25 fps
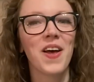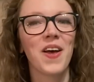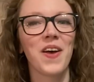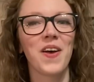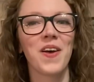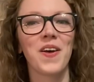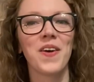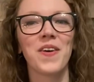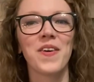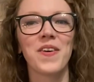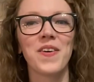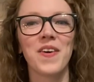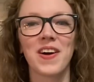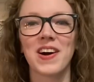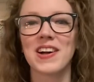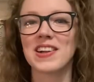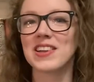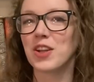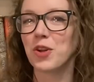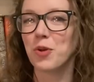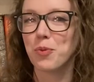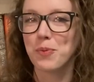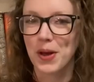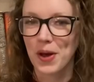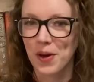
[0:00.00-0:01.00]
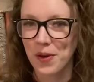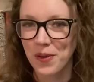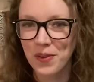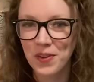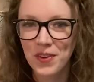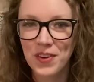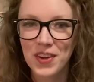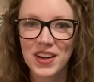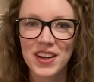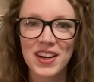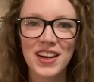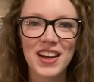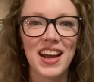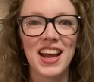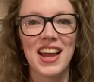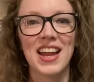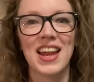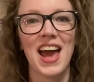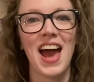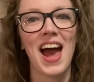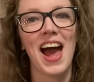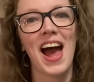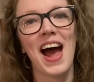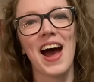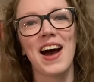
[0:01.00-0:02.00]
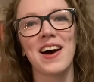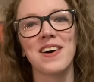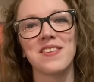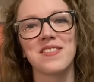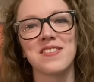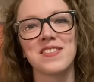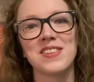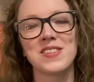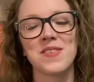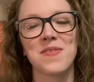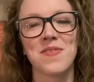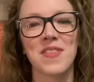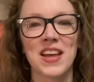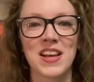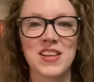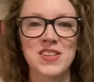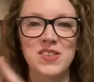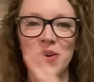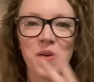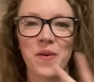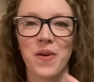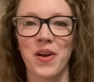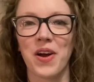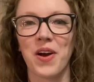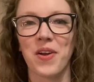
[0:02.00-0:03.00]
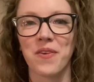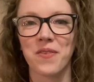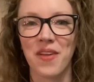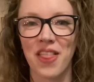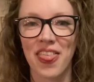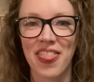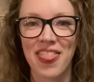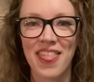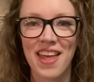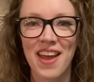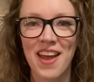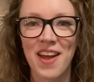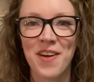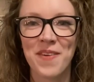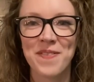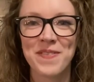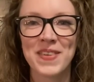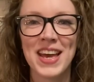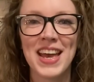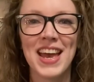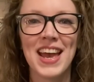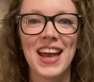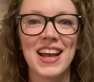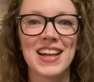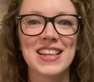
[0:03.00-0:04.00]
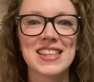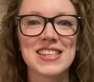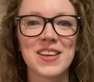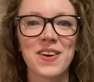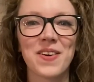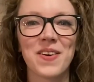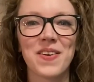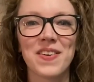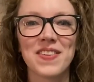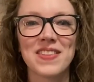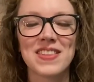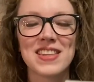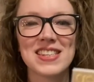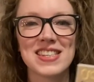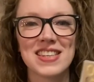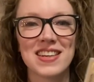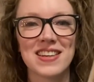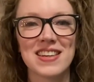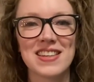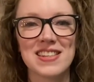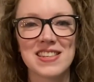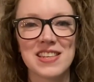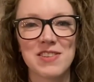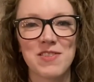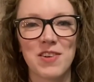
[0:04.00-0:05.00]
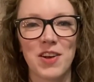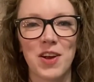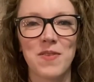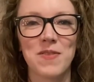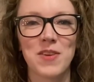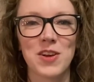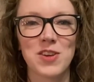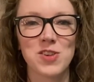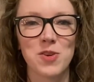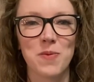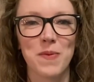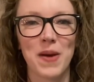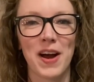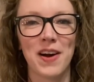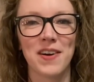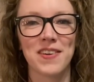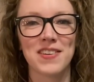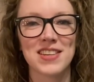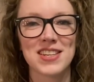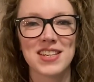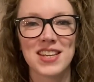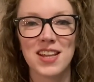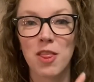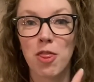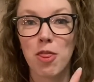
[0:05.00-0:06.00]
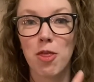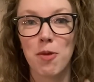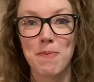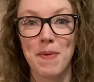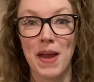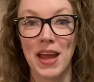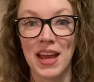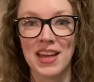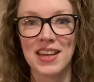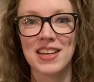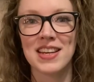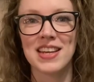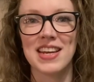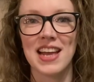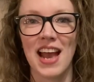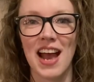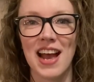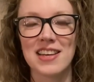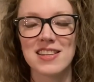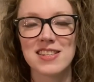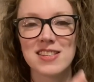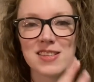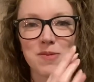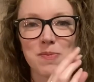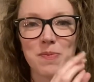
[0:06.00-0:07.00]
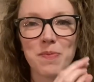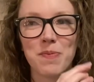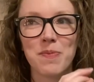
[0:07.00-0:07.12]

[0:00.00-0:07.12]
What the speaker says: who are a little bit older and have some things going on with them. And so the series is very much about the band, yes,